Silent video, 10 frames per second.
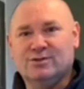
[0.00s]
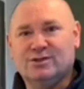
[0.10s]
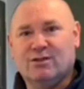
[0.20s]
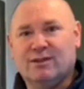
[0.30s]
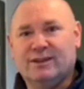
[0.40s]

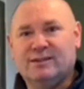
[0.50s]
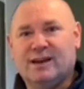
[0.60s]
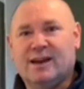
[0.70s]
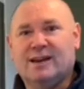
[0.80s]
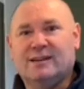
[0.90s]
solid,
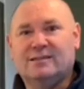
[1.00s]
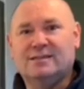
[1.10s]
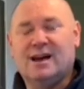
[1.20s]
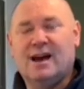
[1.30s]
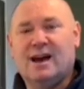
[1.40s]
and
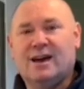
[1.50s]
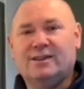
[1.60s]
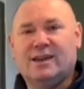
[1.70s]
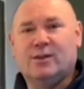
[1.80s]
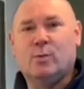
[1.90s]

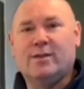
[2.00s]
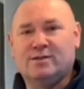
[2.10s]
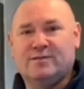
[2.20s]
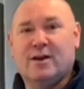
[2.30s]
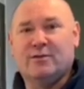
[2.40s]
the
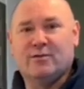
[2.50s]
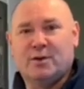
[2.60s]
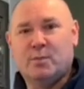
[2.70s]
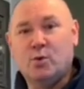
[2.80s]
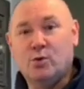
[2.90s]
weather's very,
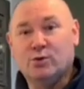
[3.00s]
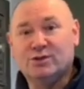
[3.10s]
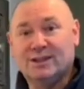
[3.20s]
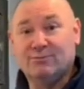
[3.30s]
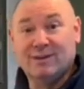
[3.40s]
very poor.
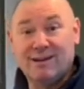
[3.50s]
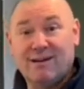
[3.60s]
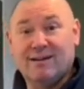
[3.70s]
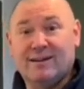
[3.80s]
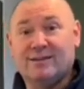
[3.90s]
So they
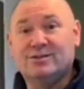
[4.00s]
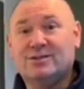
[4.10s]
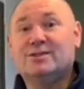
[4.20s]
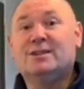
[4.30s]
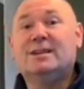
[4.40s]
rely on
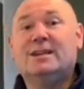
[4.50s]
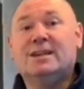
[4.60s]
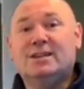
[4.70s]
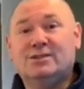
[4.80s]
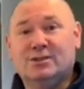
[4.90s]
us
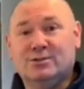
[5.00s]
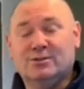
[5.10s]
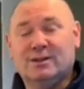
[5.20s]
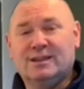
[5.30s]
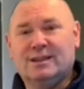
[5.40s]

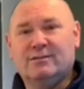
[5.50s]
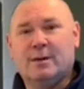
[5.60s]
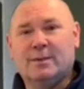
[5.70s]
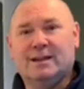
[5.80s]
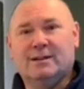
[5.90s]
to give
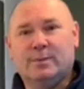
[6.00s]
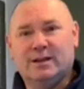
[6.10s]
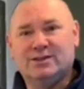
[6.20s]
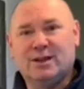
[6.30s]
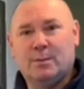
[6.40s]
them a little bit
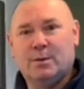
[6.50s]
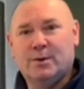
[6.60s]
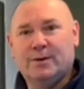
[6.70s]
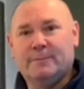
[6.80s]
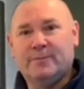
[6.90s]
of
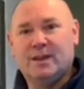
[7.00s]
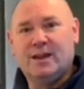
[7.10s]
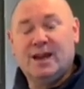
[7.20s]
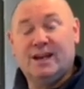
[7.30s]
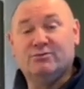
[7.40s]
supplement.
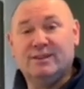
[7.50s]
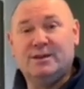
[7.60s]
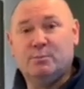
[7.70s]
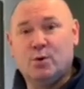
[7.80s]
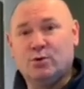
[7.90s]
And it's
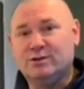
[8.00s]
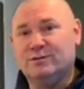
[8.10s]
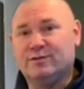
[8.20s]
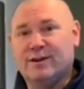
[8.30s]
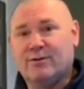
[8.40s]
really
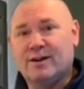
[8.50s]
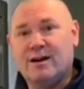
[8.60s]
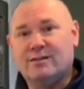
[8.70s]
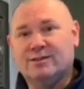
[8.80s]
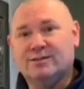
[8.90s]
important for our
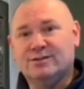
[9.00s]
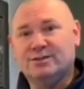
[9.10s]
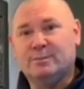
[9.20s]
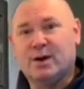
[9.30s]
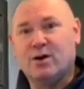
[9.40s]

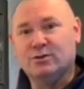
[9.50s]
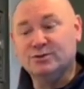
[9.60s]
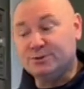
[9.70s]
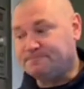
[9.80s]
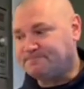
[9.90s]
gardens
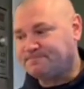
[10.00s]
because